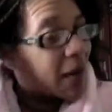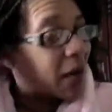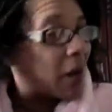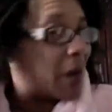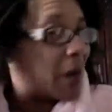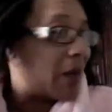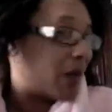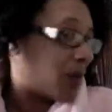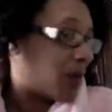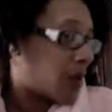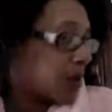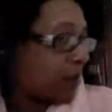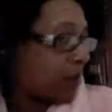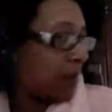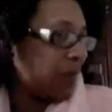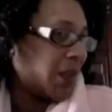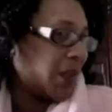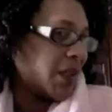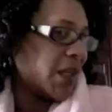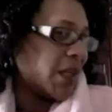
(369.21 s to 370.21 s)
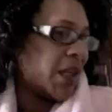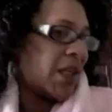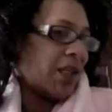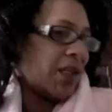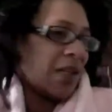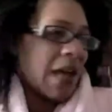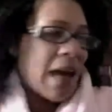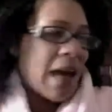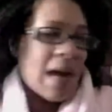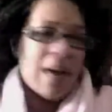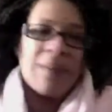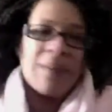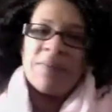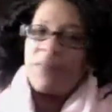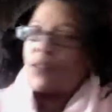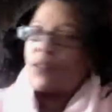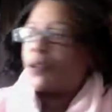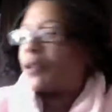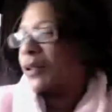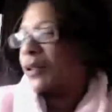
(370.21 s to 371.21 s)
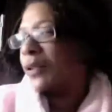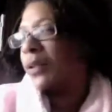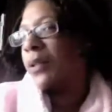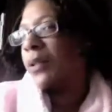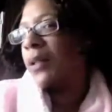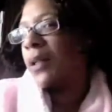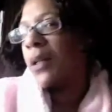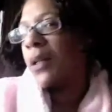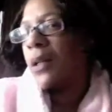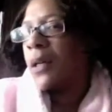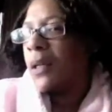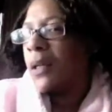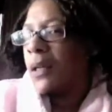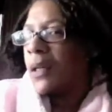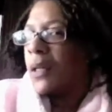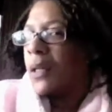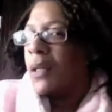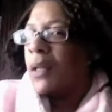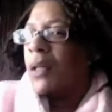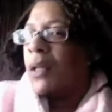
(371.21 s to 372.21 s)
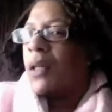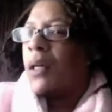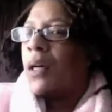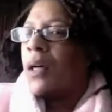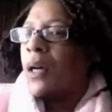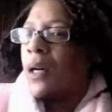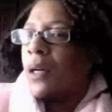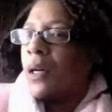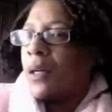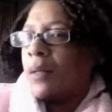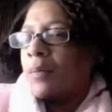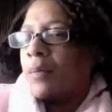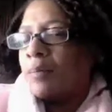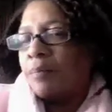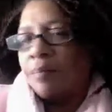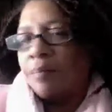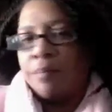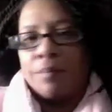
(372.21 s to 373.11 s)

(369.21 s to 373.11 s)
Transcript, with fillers: up a couple of days after um,